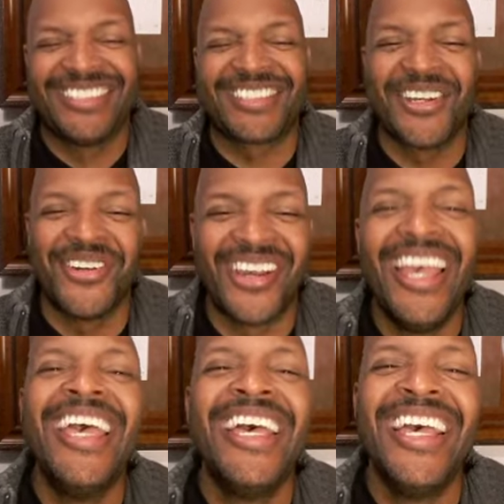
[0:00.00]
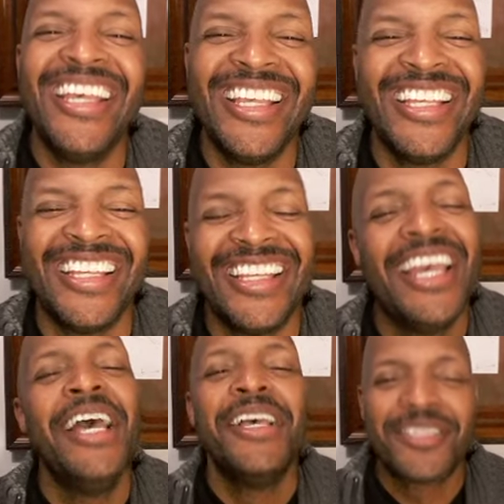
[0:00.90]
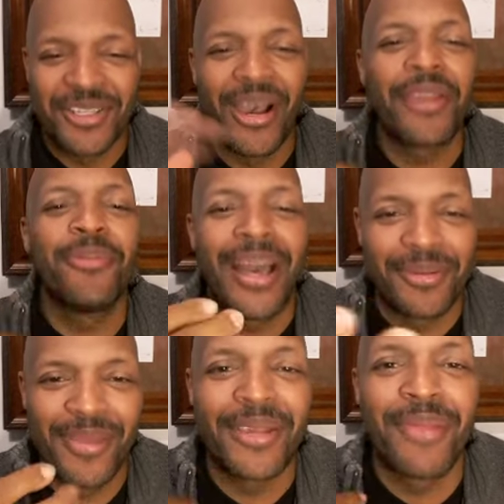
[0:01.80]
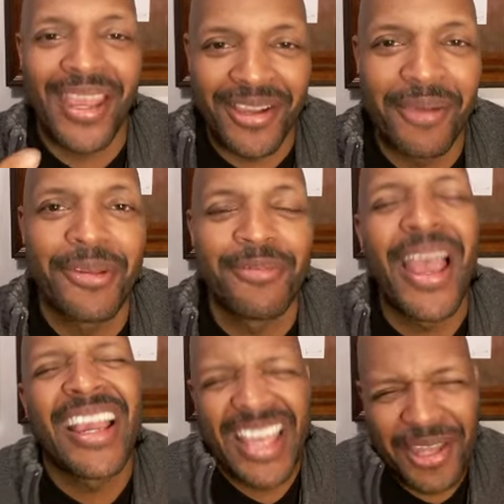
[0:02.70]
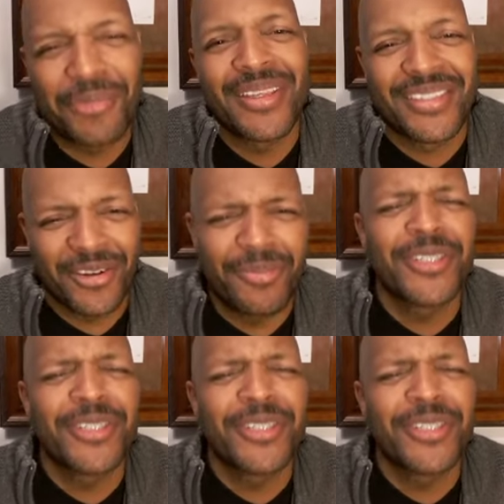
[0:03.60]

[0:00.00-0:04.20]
So I don't mind to make a bad comment to me. I can handle myself.